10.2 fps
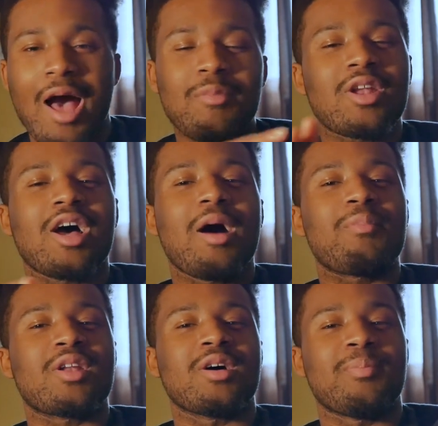I'm gonna, I'm
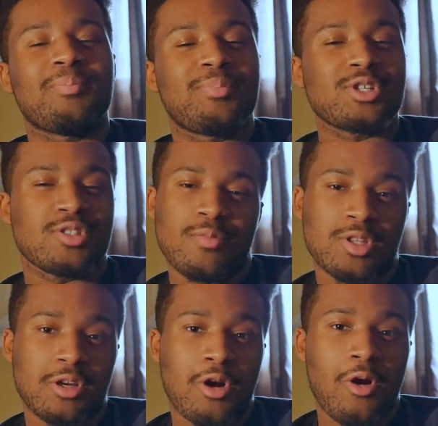gonna push it
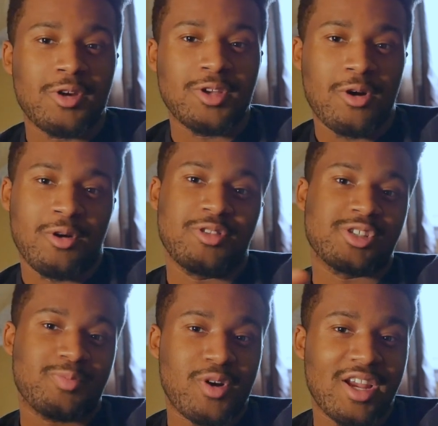with the cardio in the
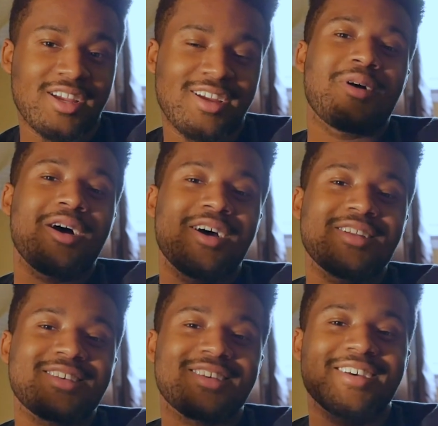spring.
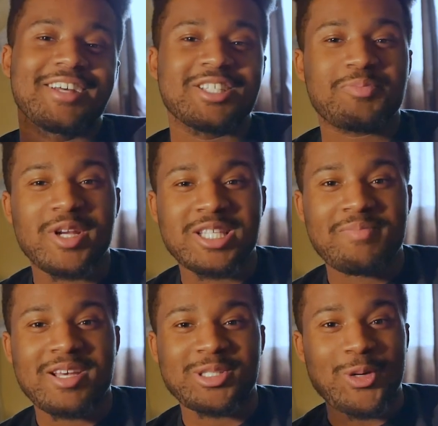But spring
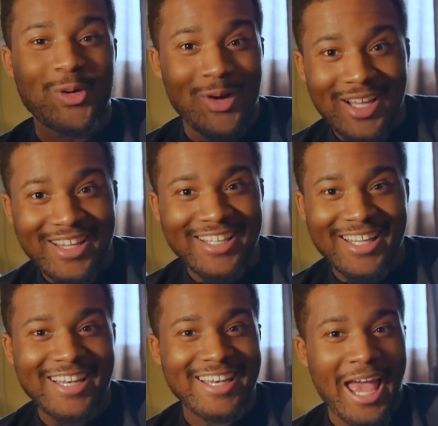semester really
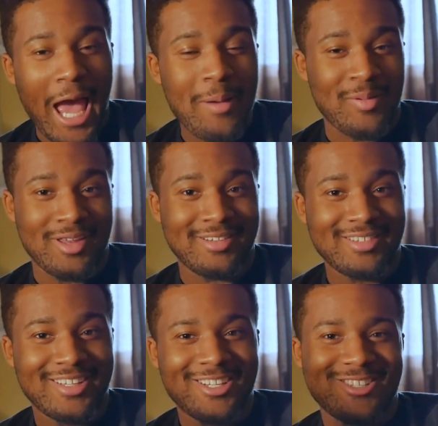didn't happen.
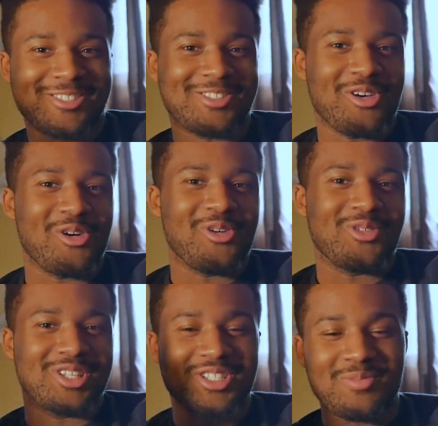So
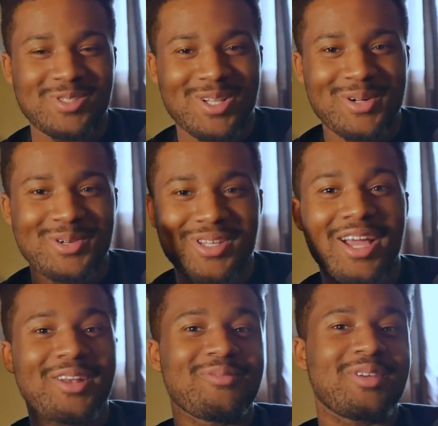the gym was closed. I
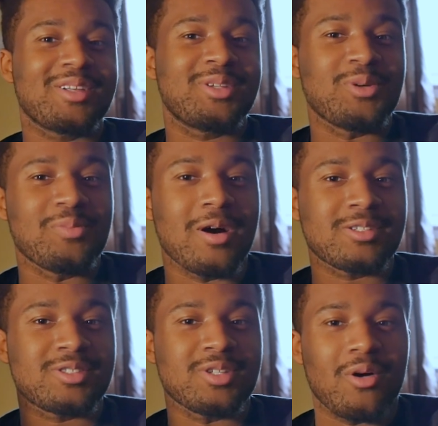couldn't really do
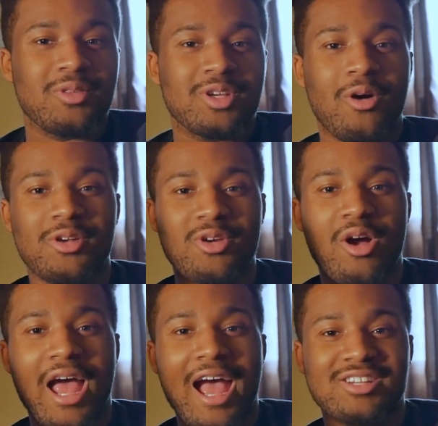much. The only cardio
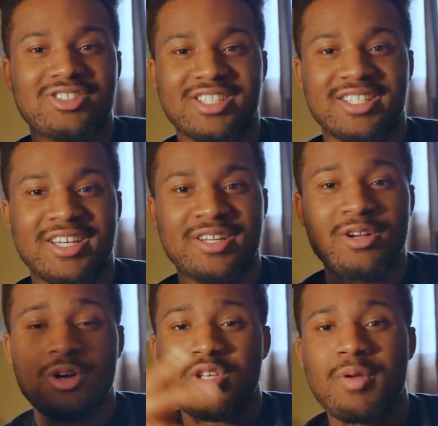I actually did
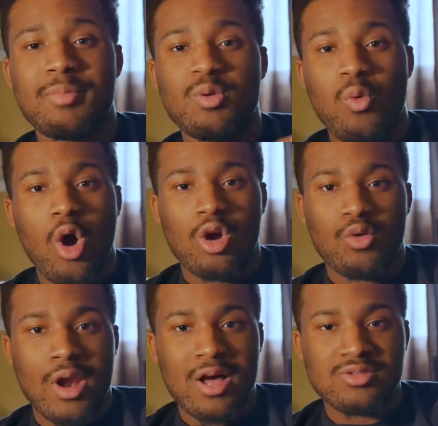was probably walk
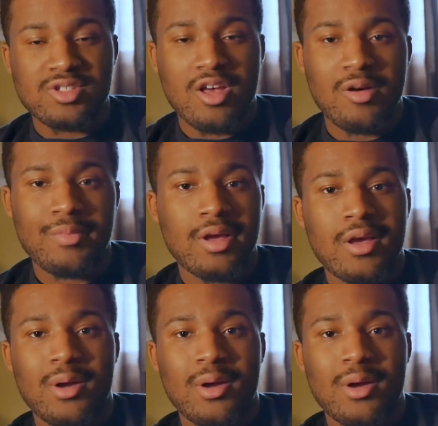around some